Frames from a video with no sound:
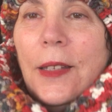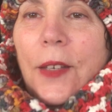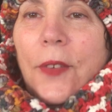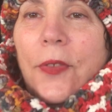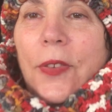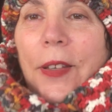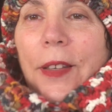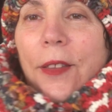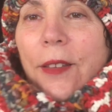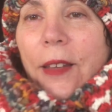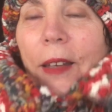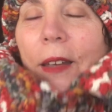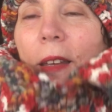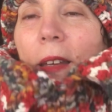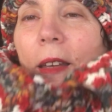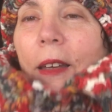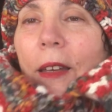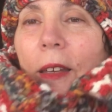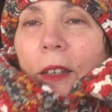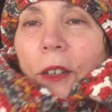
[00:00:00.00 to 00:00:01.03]
live in
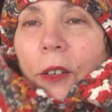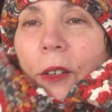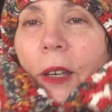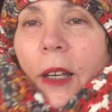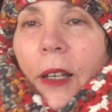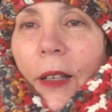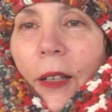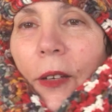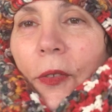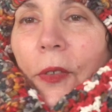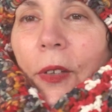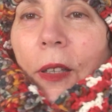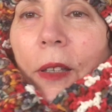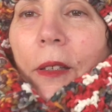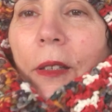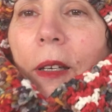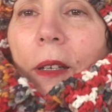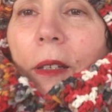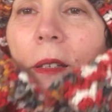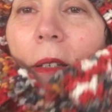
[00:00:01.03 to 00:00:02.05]
the
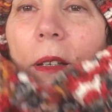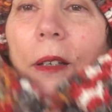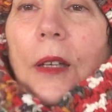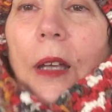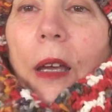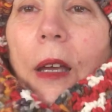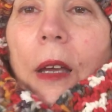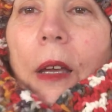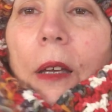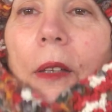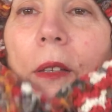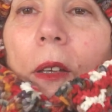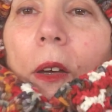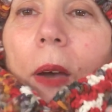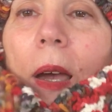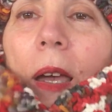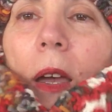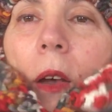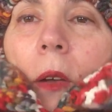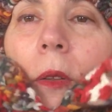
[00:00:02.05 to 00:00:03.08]
desert. So
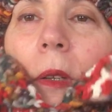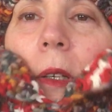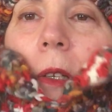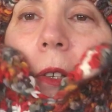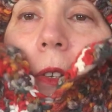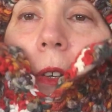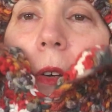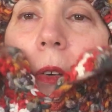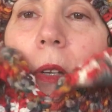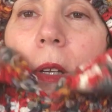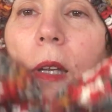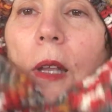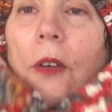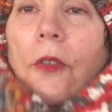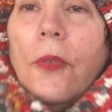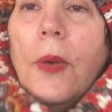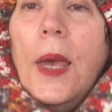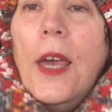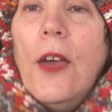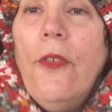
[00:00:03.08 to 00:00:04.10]
I only sewed it
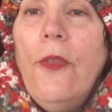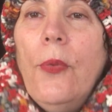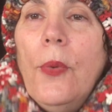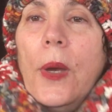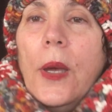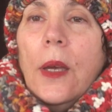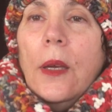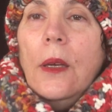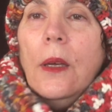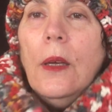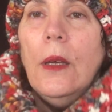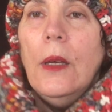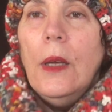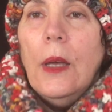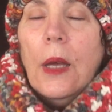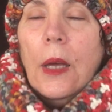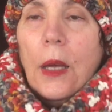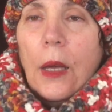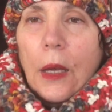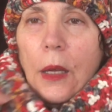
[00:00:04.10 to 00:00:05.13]
up halfway,
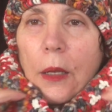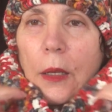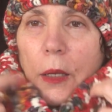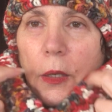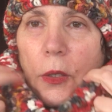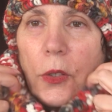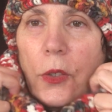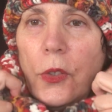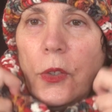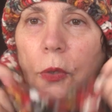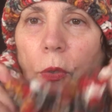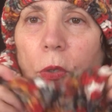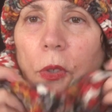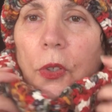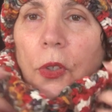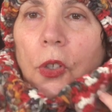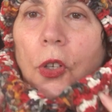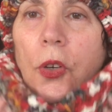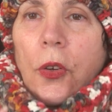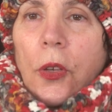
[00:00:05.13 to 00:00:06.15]
and I
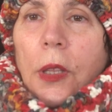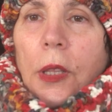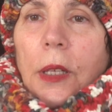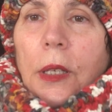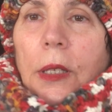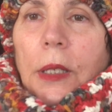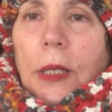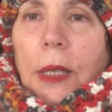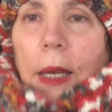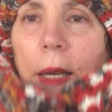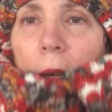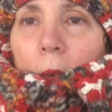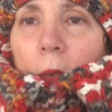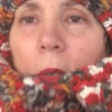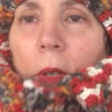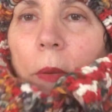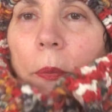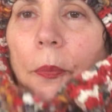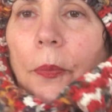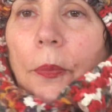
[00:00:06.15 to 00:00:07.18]
turned this
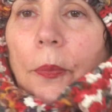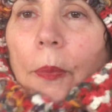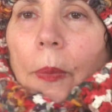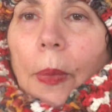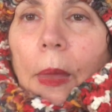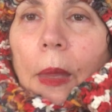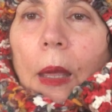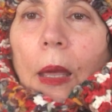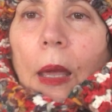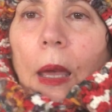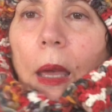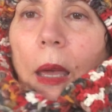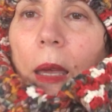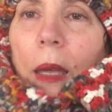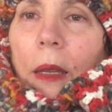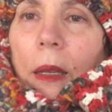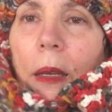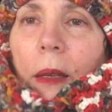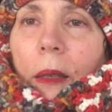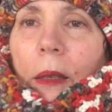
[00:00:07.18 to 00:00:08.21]
down,
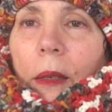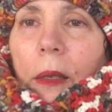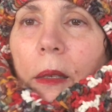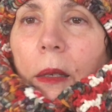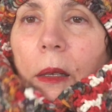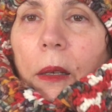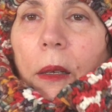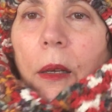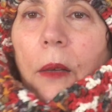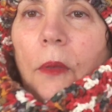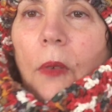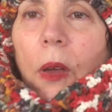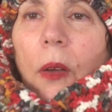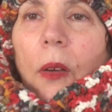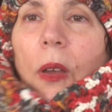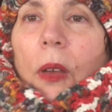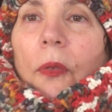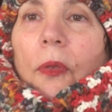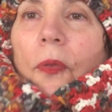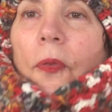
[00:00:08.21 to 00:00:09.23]
and it's
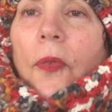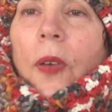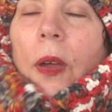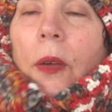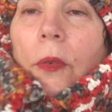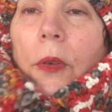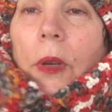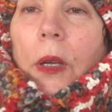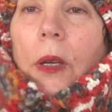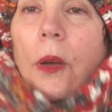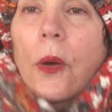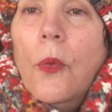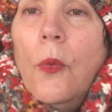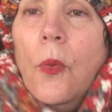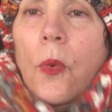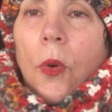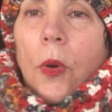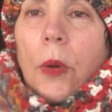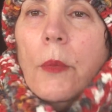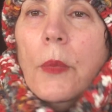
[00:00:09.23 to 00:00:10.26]
very
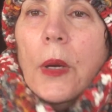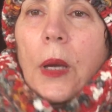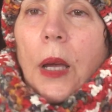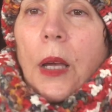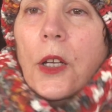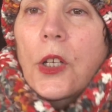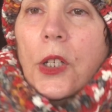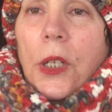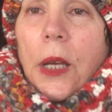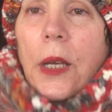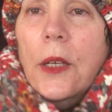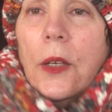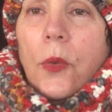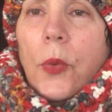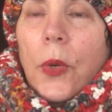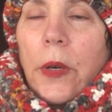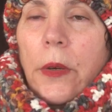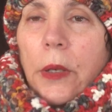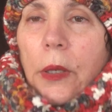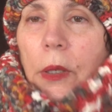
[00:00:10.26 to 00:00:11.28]
warm. Actually, I could
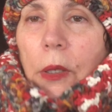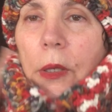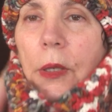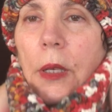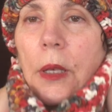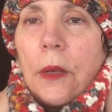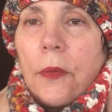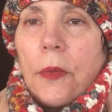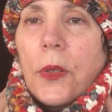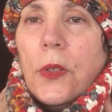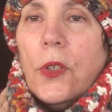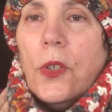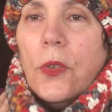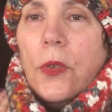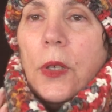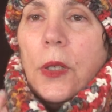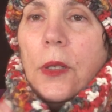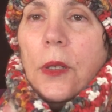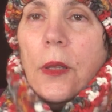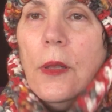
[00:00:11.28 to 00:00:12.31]
wear it instead of this
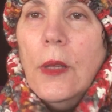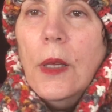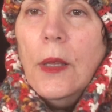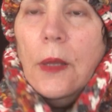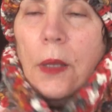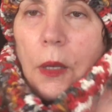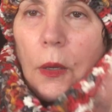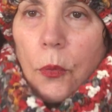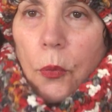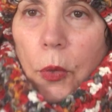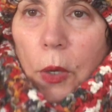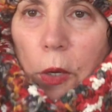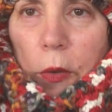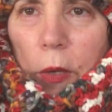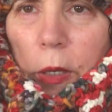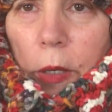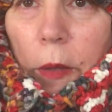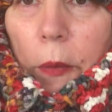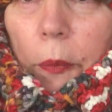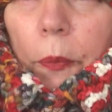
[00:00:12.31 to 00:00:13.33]
crazy thing that I'm
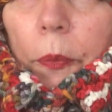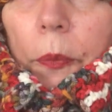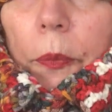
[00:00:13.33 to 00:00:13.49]
wearing.